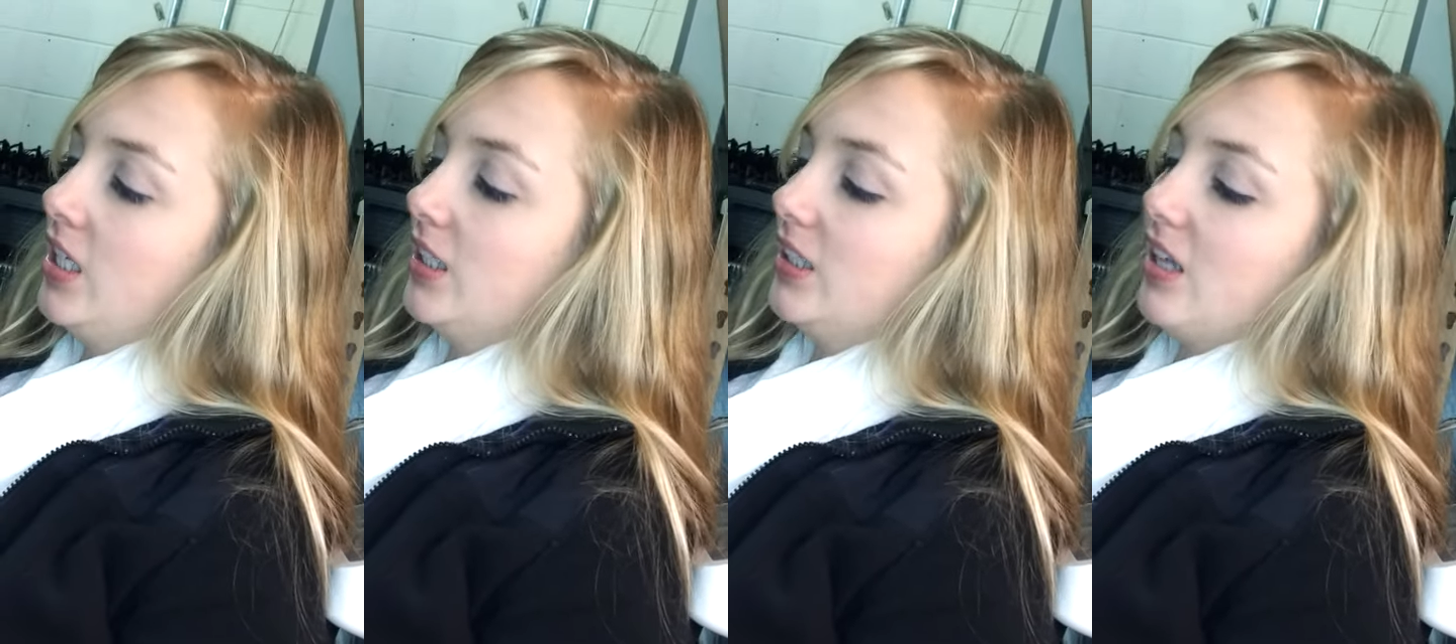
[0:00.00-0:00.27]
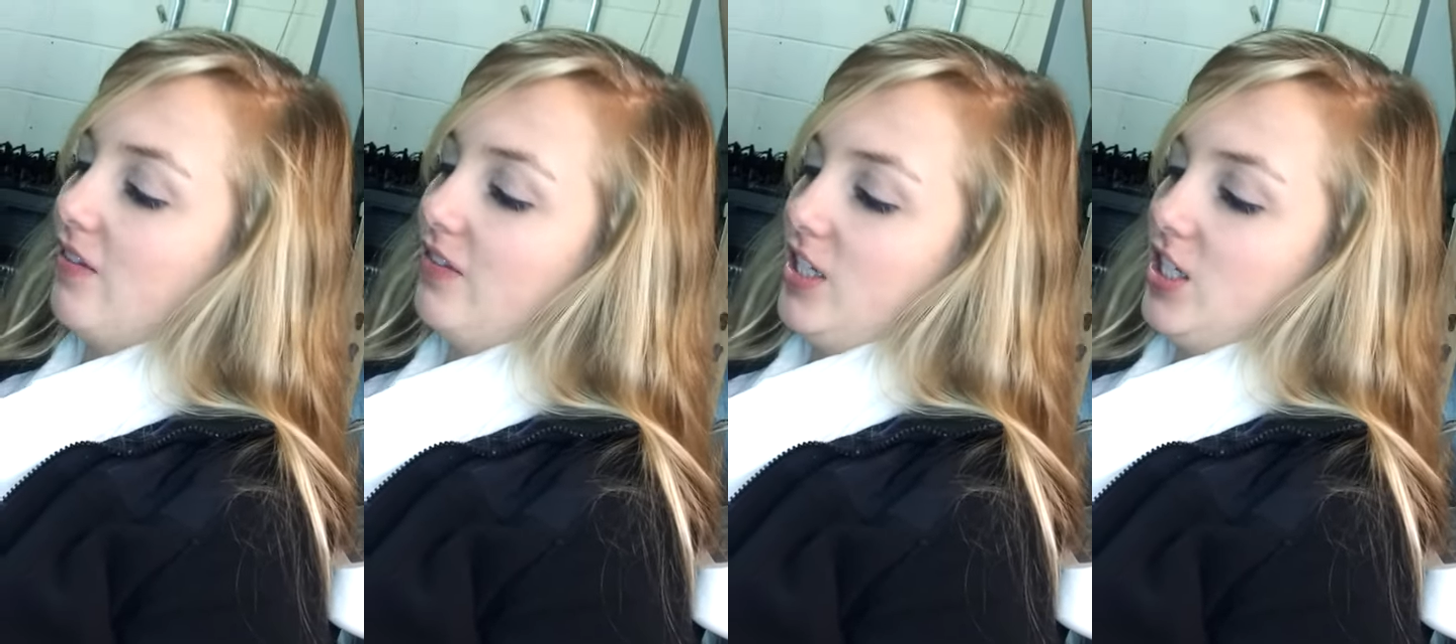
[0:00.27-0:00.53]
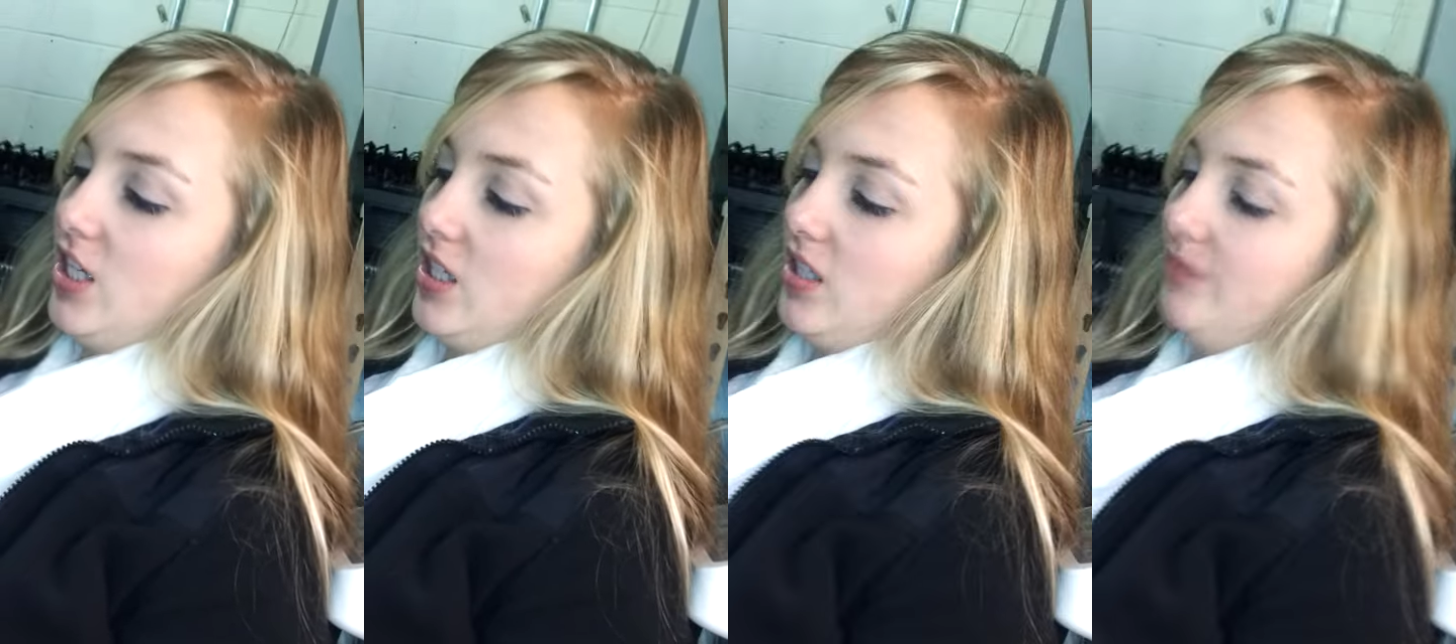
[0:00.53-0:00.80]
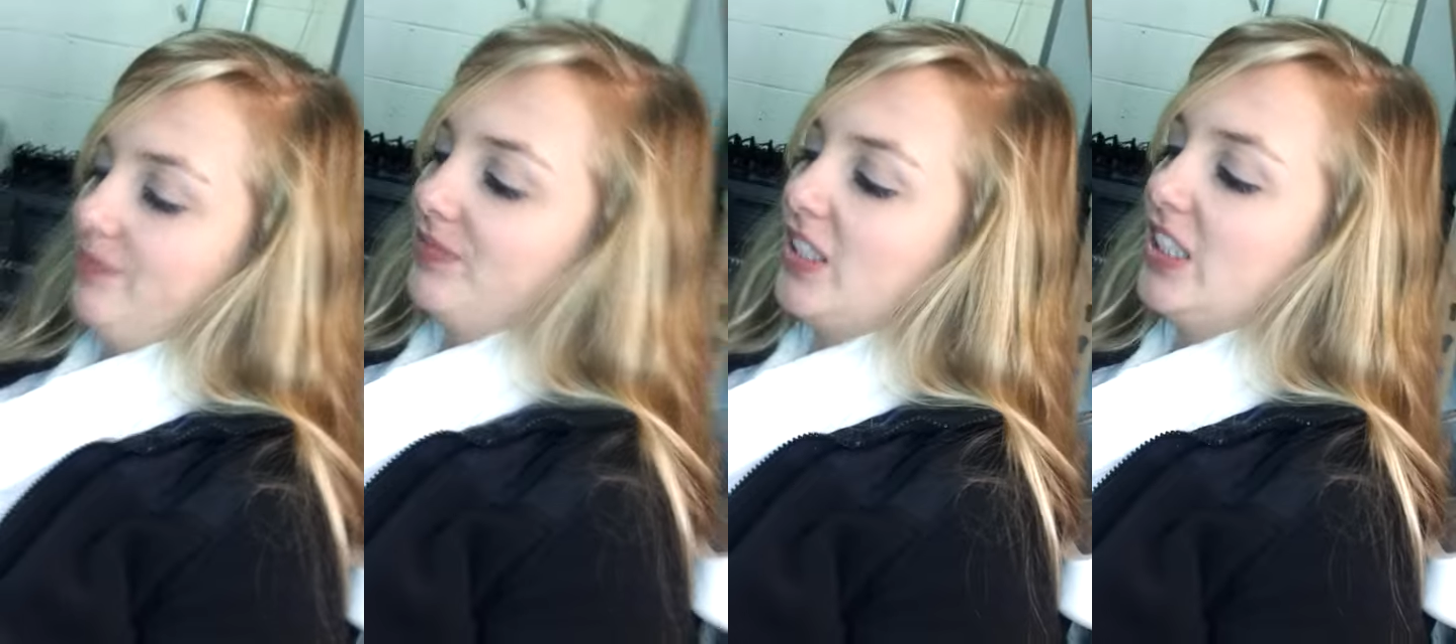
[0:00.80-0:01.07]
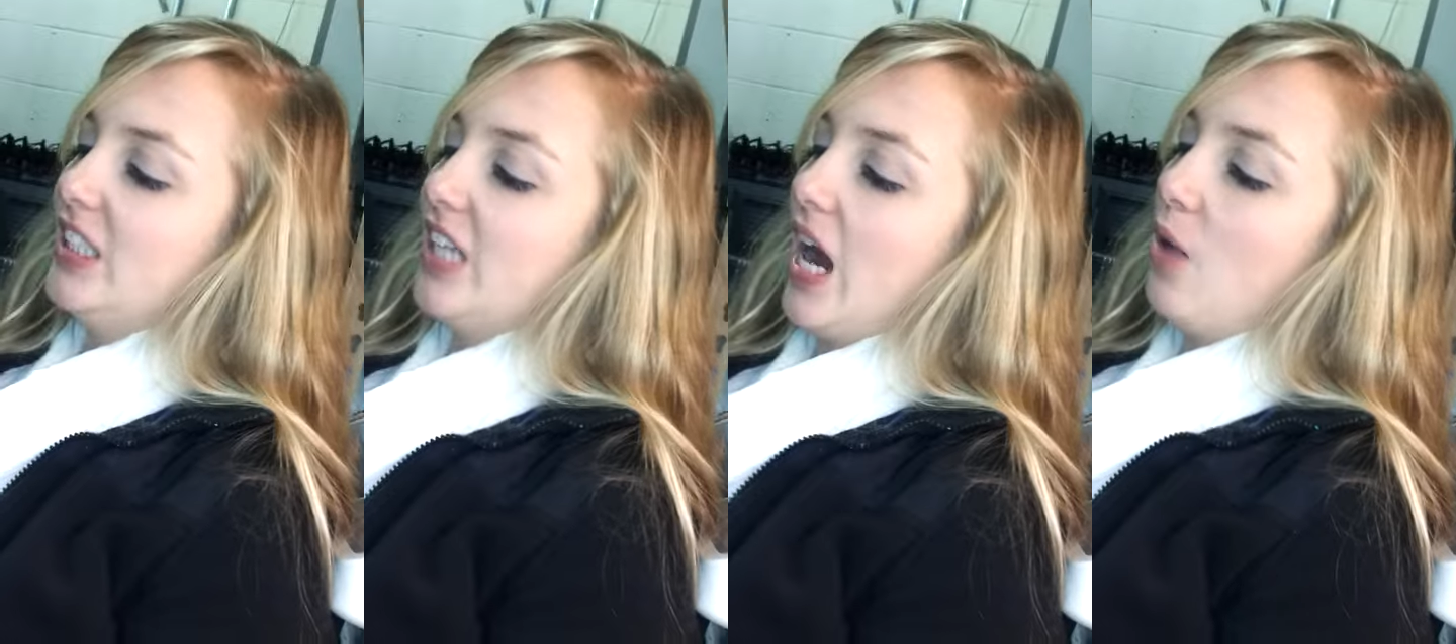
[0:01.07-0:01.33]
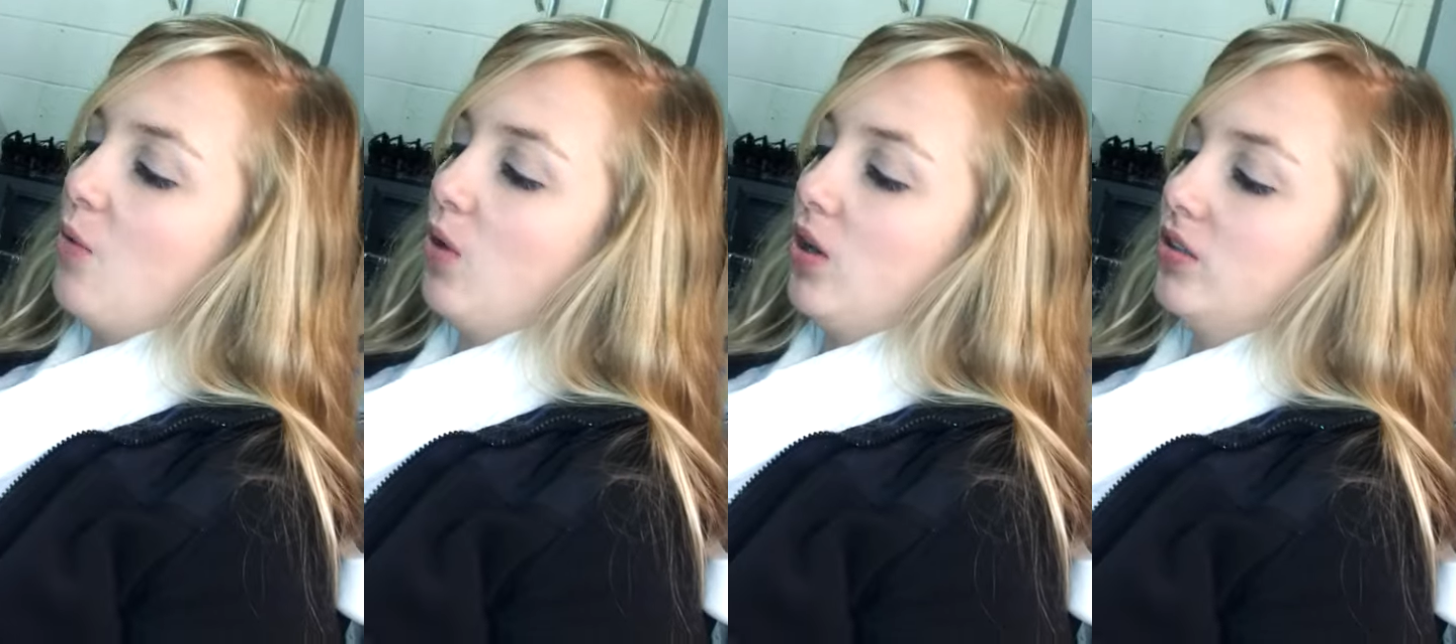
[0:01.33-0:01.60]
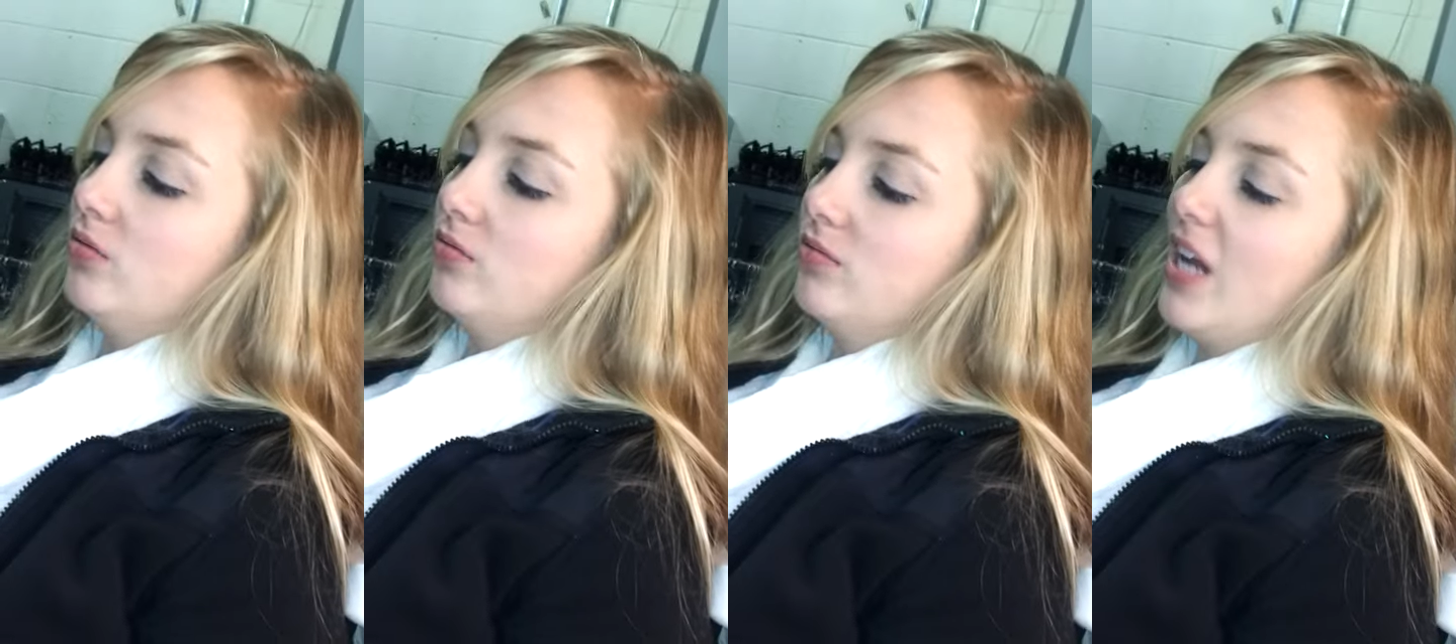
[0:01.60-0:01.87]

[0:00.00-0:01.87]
love each other. Yeah, I won't.